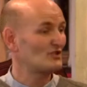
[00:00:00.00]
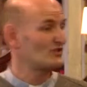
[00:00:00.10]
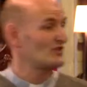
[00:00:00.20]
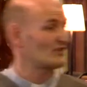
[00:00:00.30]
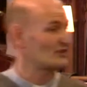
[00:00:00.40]
is
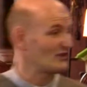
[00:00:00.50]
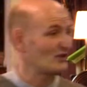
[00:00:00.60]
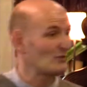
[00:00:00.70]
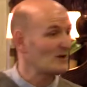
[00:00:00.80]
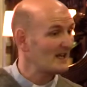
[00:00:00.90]
suggesting
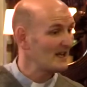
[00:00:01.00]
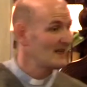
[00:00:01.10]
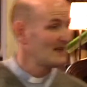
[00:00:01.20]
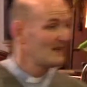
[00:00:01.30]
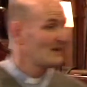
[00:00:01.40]
that we,
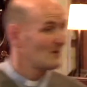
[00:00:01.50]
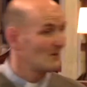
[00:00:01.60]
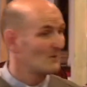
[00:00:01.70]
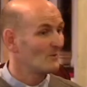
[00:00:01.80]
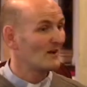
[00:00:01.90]

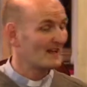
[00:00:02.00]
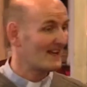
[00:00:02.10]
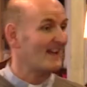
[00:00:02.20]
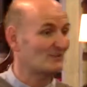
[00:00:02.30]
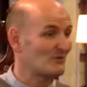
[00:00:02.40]
we
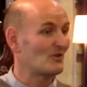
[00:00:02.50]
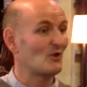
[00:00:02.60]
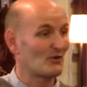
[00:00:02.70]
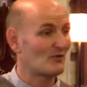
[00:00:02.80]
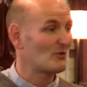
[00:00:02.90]
connect with
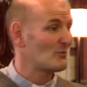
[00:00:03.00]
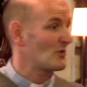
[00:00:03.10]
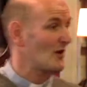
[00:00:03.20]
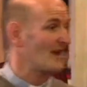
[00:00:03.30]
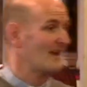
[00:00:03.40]
God through
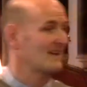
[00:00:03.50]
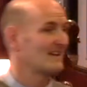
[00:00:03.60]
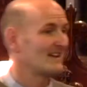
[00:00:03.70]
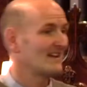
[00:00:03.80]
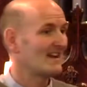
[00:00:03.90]
prayer
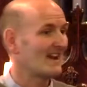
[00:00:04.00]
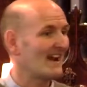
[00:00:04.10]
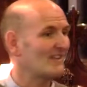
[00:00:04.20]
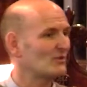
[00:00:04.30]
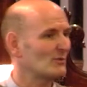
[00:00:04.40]

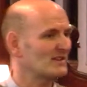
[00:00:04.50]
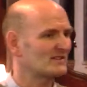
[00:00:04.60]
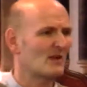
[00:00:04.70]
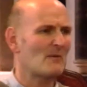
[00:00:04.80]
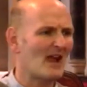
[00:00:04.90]
and that we
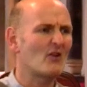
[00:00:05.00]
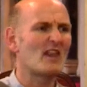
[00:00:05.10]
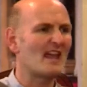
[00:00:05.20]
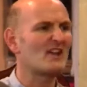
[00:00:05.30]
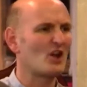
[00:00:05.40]
somehow
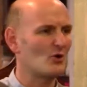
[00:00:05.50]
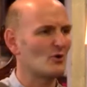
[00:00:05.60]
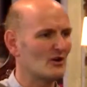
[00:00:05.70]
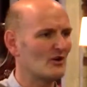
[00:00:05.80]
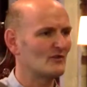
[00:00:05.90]
let
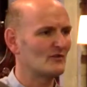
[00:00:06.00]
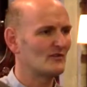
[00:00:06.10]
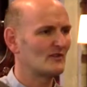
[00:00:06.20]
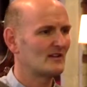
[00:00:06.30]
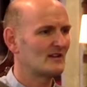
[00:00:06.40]
go of
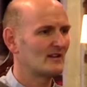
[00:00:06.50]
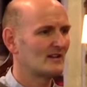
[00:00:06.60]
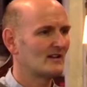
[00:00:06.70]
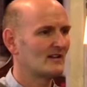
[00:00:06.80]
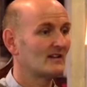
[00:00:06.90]

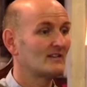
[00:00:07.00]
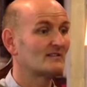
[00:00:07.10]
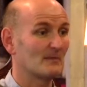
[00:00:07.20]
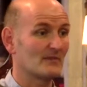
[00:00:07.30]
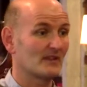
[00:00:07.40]

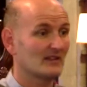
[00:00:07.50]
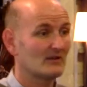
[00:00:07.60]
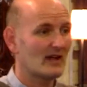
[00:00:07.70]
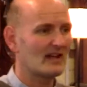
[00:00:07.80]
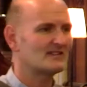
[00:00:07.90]
something.
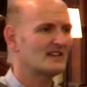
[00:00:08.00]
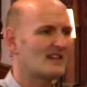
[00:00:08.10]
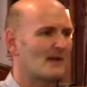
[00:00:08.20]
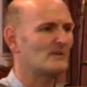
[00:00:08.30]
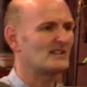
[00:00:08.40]
say
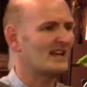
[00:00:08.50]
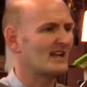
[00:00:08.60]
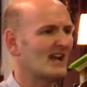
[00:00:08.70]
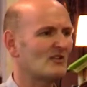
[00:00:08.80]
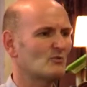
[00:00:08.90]
that bit
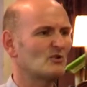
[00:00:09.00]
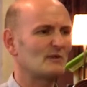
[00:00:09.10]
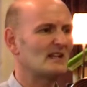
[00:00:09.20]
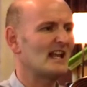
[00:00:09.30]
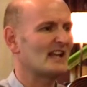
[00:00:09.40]
again. How, what do
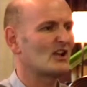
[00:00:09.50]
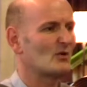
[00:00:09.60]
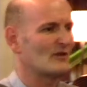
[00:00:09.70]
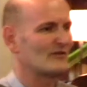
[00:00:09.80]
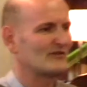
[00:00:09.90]
we let
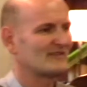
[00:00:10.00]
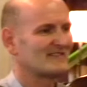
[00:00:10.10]
go of?